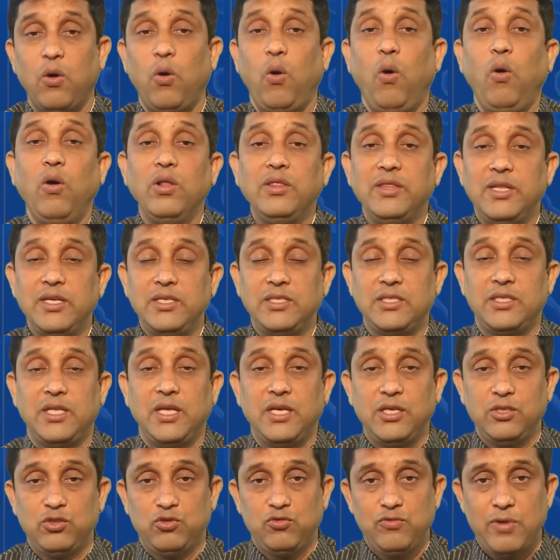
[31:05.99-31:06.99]
All these
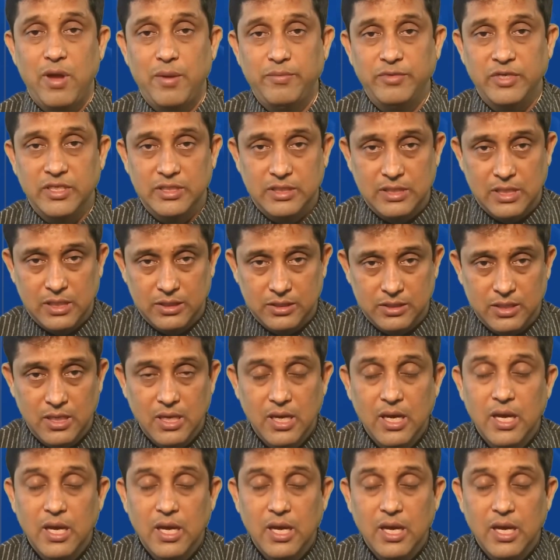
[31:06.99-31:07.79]
things we have discussed.